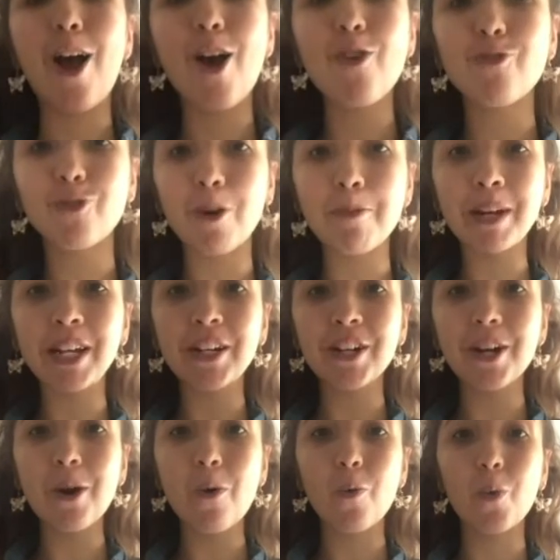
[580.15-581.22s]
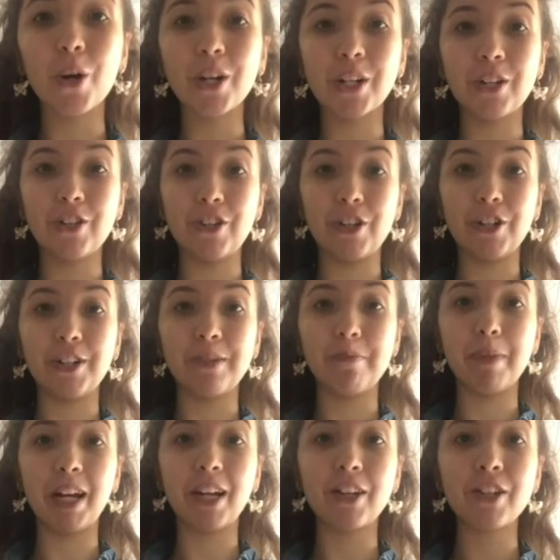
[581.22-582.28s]
From here, we're going to start to
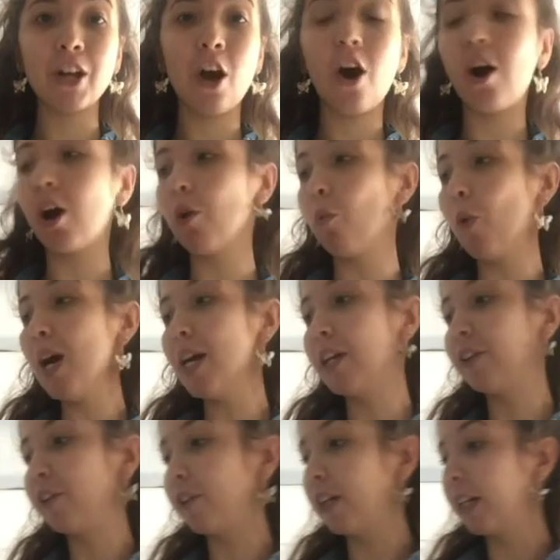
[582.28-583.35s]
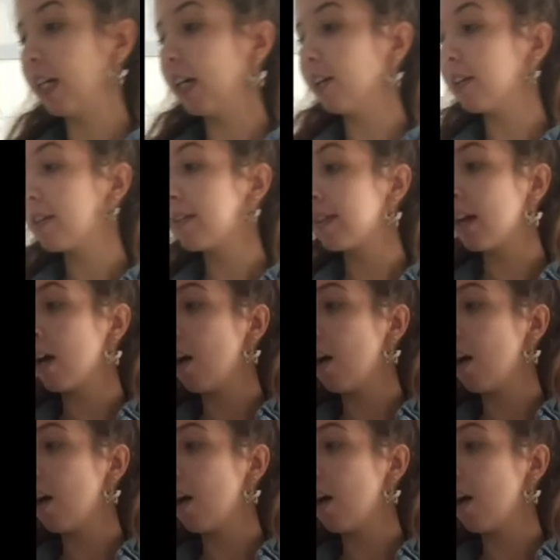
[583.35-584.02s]
mix our wet ingredients.